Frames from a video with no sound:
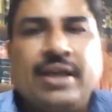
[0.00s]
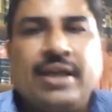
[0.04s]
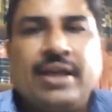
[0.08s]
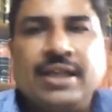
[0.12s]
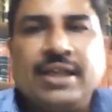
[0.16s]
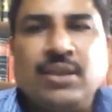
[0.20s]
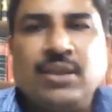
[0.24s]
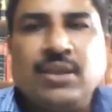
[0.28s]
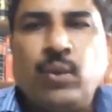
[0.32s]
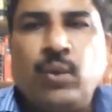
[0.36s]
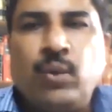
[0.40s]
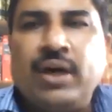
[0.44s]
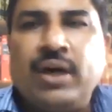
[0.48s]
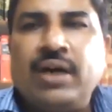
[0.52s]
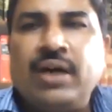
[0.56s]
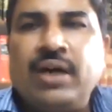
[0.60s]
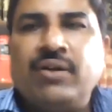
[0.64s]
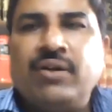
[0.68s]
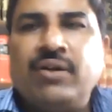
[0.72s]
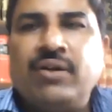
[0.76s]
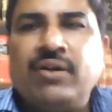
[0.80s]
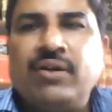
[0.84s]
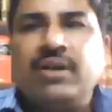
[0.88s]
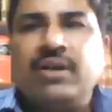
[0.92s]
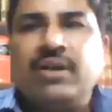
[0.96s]
is a word
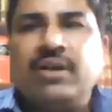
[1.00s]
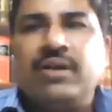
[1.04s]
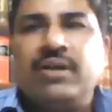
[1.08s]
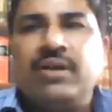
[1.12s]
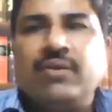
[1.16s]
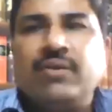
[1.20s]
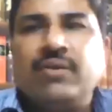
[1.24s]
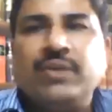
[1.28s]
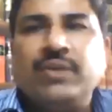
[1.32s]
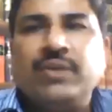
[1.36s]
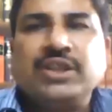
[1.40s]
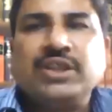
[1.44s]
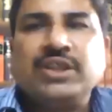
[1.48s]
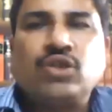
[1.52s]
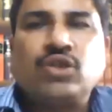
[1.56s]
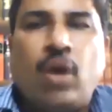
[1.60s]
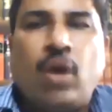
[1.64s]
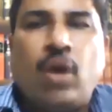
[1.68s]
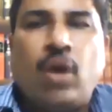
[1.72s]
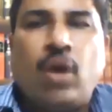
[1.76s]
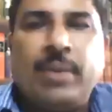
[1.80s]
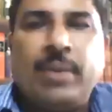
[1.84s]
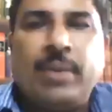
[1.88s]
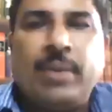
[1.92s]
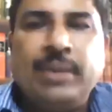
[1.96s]
which is
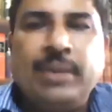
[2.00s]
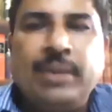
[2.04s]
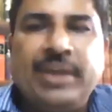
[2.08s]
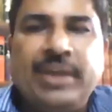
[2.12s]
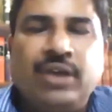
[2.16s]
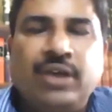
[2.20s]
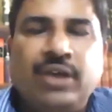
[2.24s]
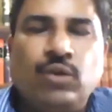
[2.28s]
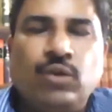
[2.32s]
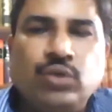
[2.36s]
commonly being used,